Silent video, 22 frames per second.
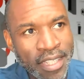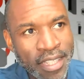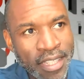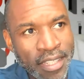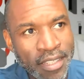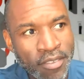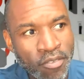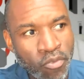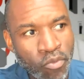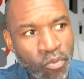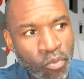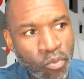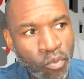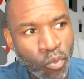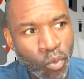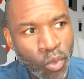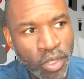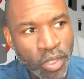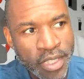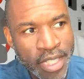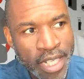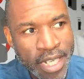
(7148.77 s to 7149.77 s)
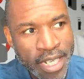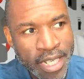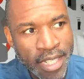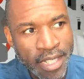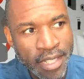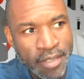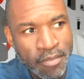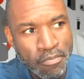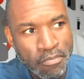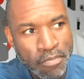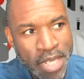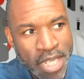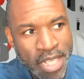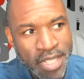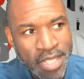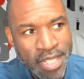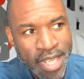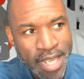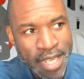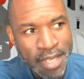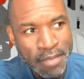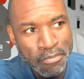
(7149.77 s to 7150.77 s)
that men
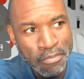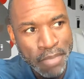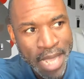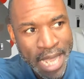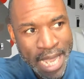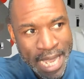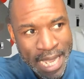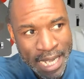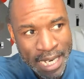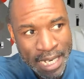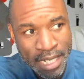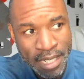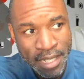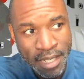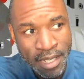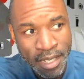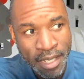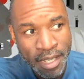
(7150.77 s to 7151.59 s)
take bad